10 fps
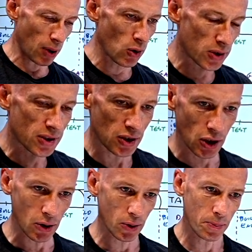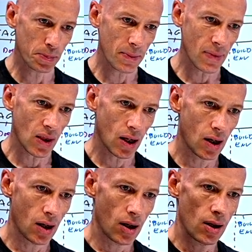supposed to do?
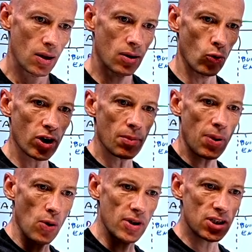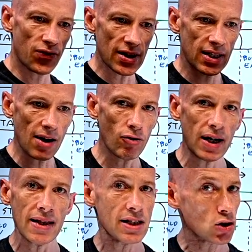Do all the components fit together? And
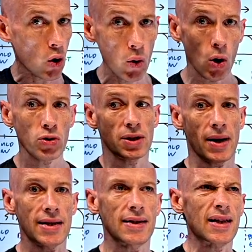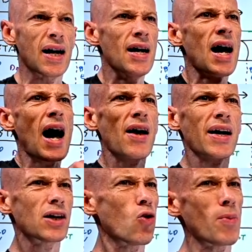again, this is all automated. And
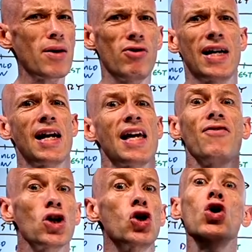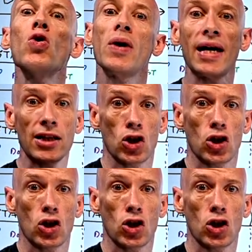I can automate really, and even GUI